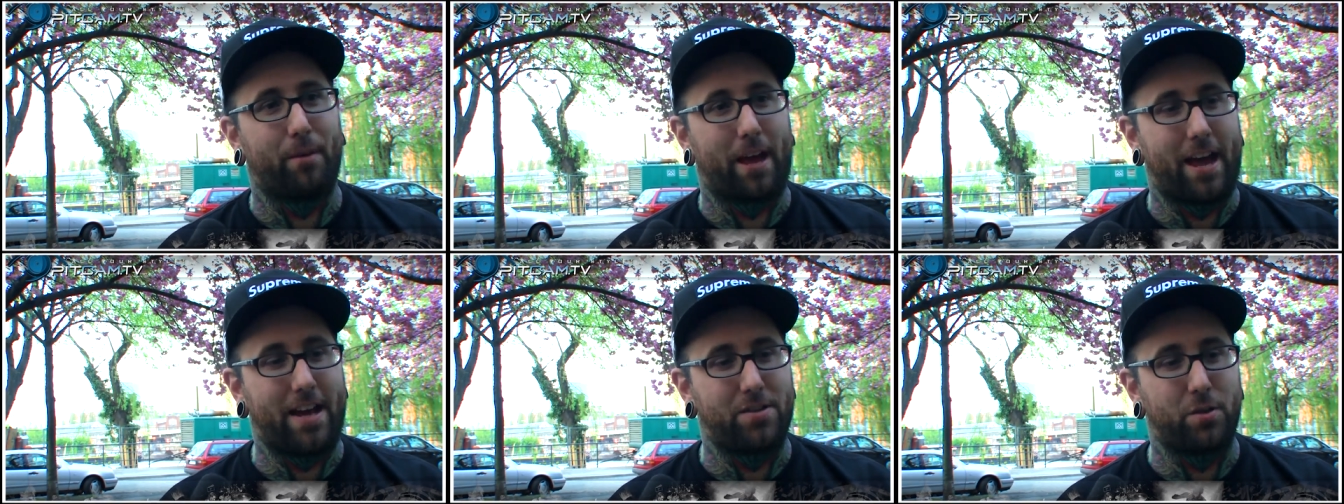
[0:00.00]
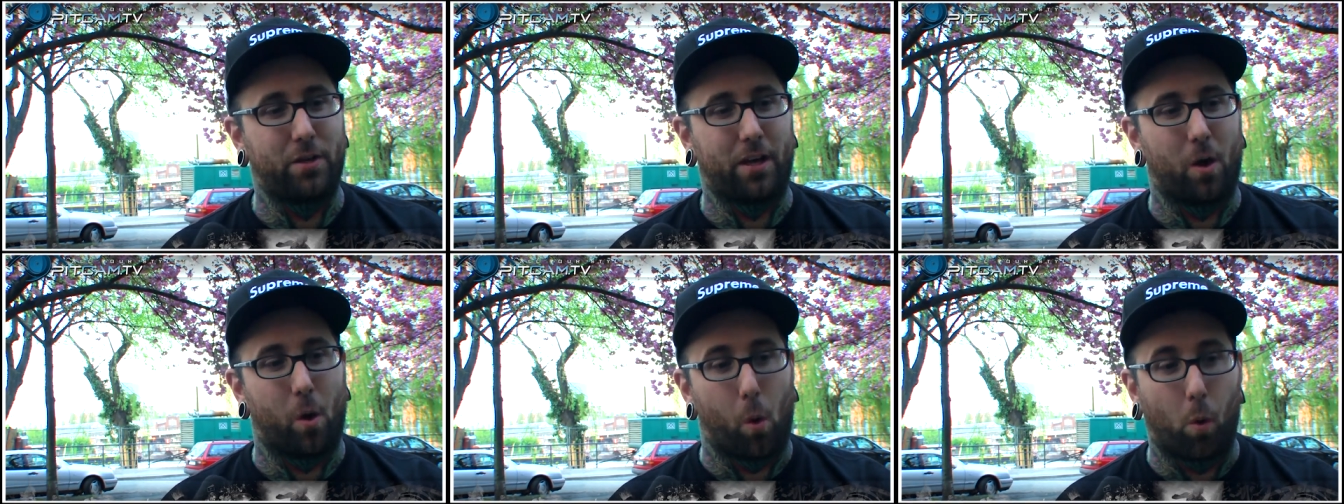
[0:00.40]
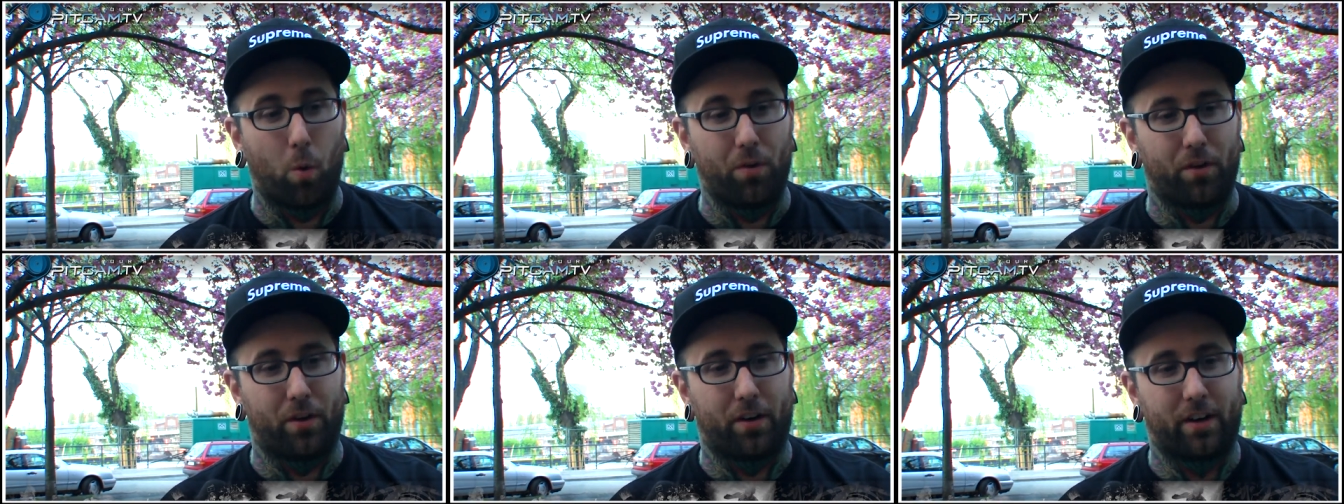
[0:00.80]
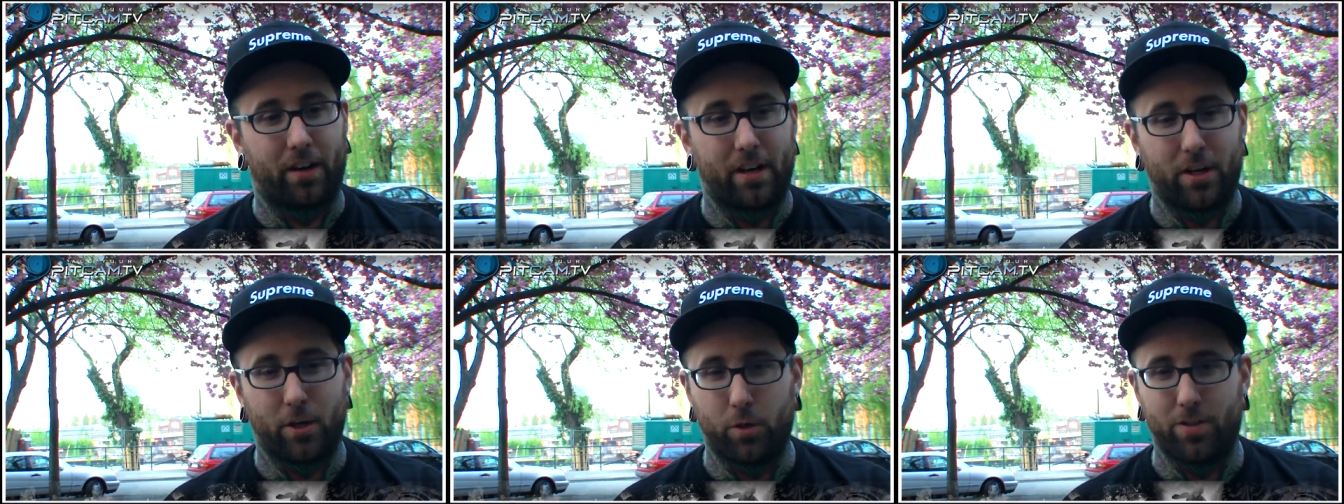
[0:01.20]
as you get older,
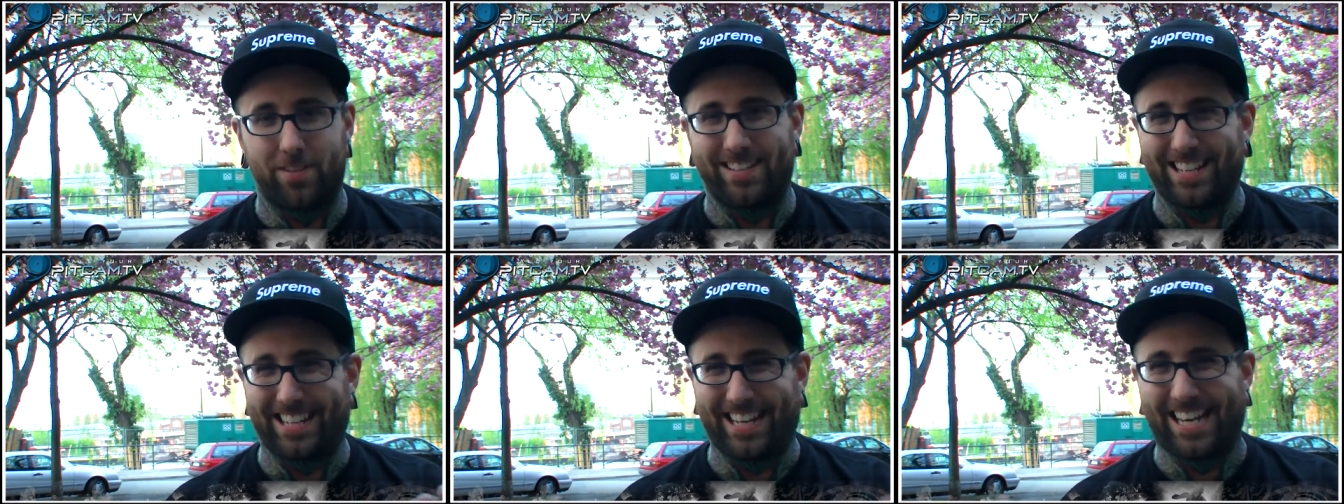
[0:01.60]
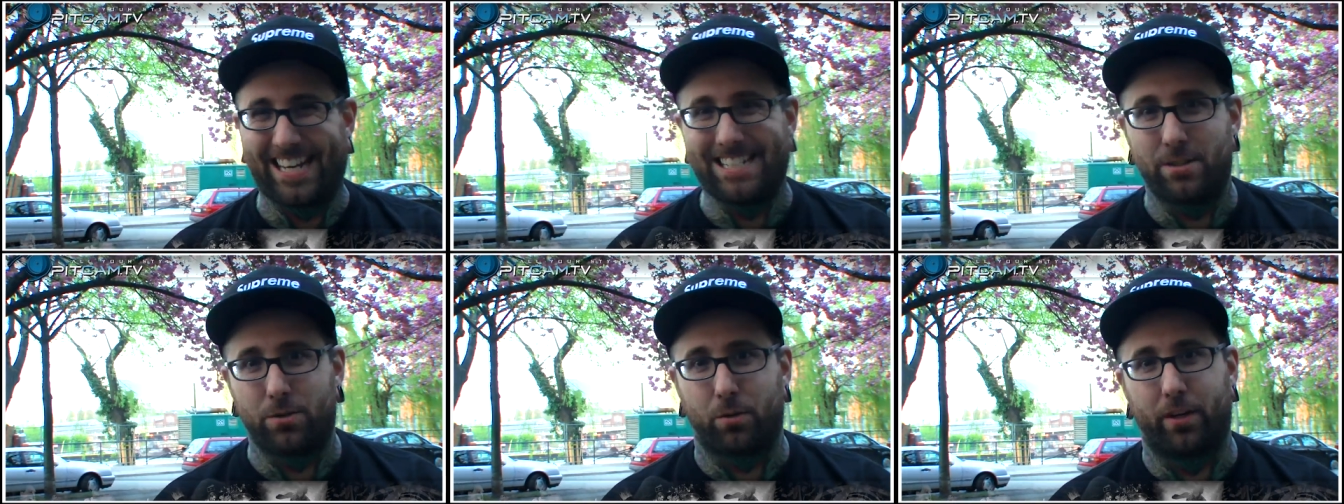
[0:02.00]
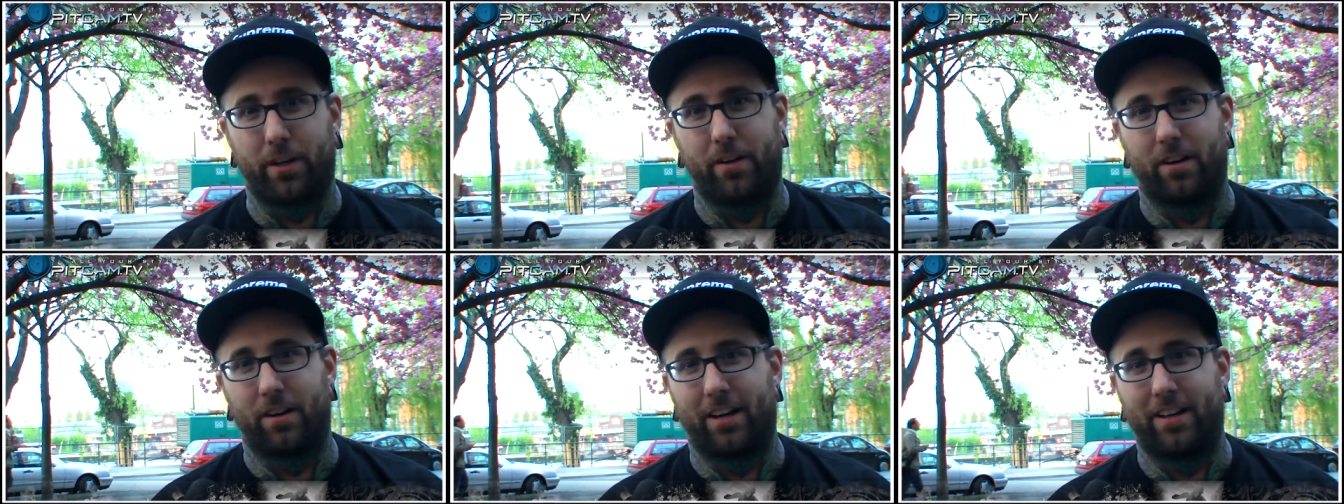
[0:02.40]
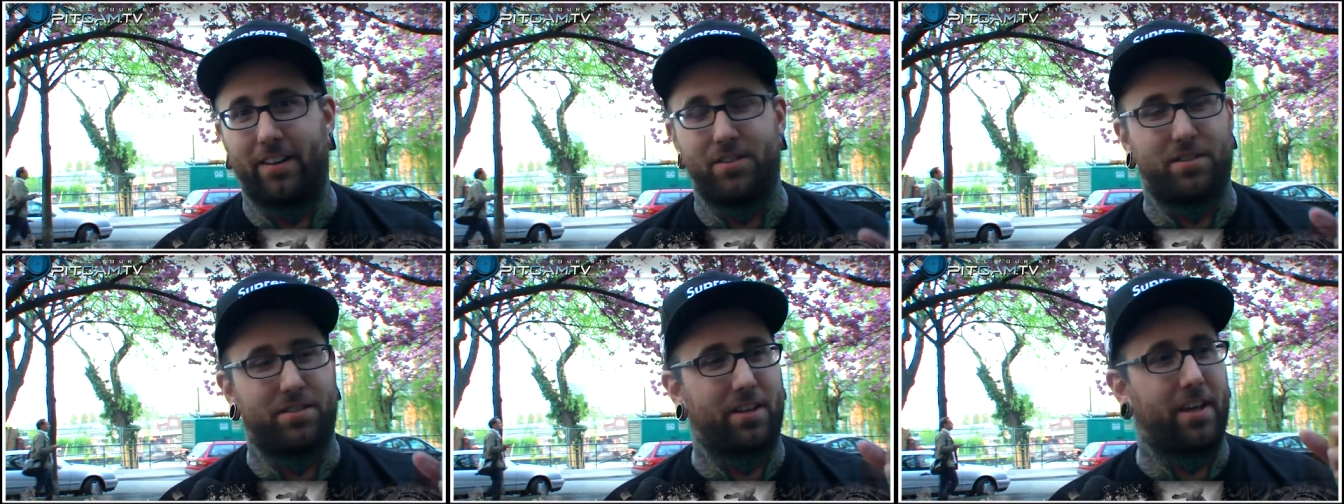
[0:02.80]
you just get angrier, and
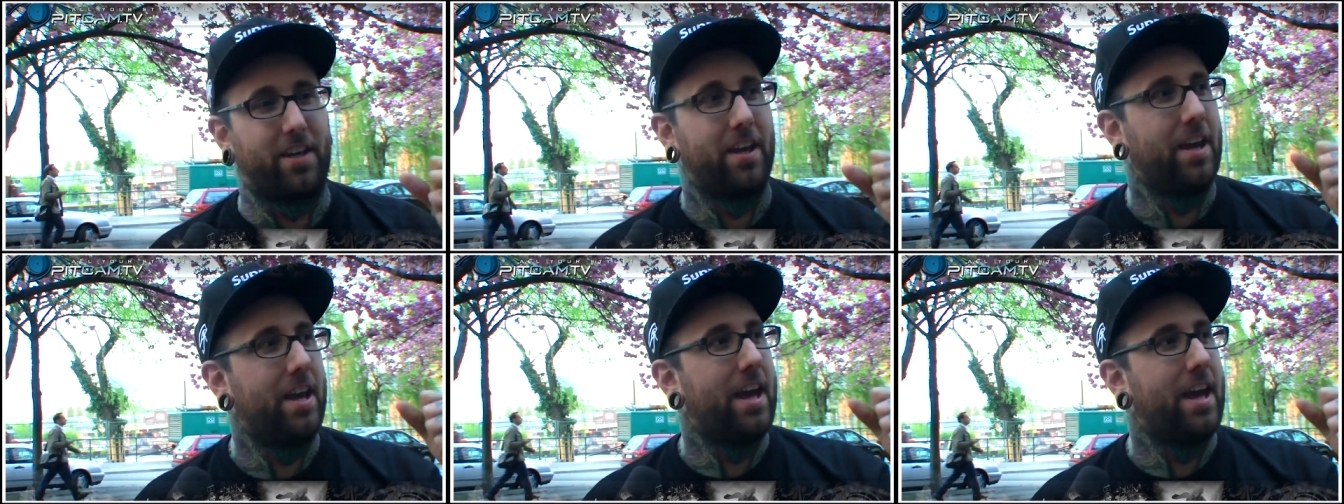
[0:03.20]
just like,